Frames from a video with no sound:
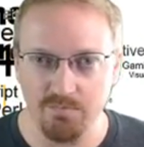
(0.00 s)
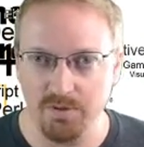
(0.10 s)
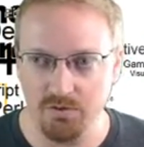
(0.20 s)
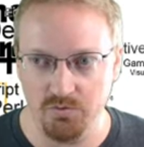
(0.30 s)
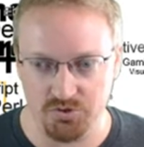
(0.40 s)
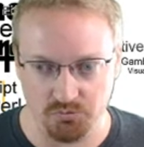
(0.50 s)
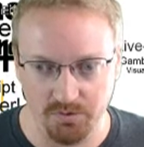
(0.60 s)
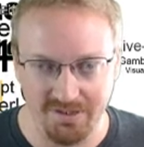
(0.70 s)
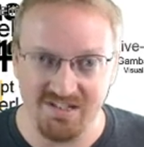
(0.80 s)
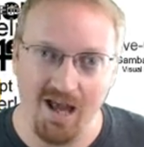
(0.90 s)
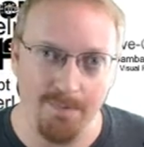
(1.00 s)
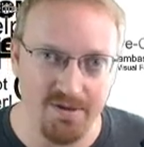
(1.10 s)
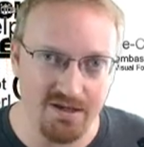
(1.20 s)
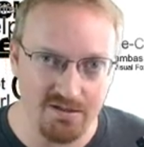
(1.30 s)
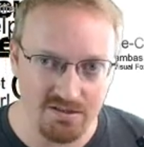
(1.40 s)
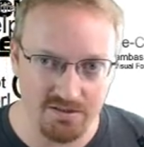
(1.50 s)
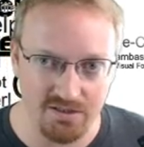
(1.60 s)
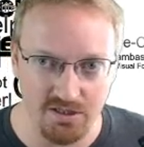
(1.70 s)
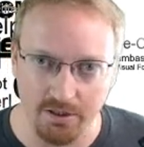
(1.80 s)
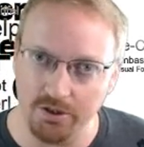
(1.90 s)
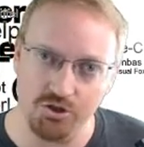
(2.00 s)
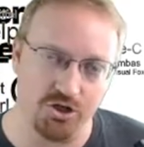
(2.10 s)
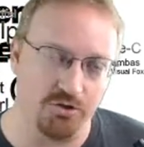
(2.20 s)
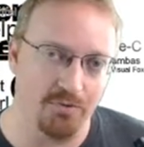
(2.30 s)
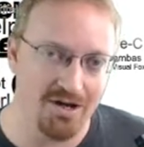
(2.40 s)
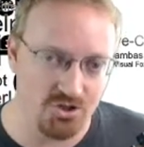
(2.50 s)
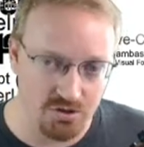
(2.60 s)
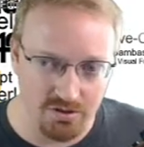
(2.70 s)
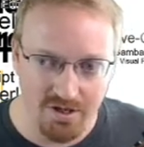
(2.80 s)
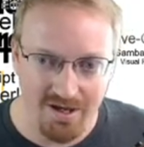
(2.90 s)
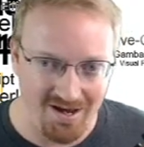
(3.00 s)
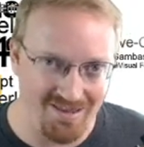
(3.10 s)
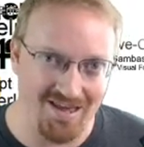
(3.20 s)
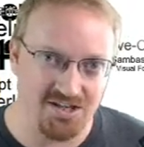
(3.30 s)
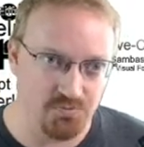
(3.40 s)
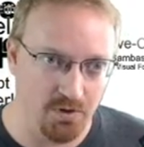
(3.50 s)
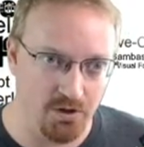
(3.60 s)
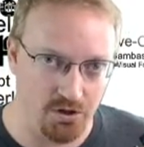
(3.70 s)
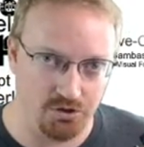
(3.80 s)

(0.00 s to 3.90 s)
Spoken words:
but it was really tapping into the younger generation, and that's where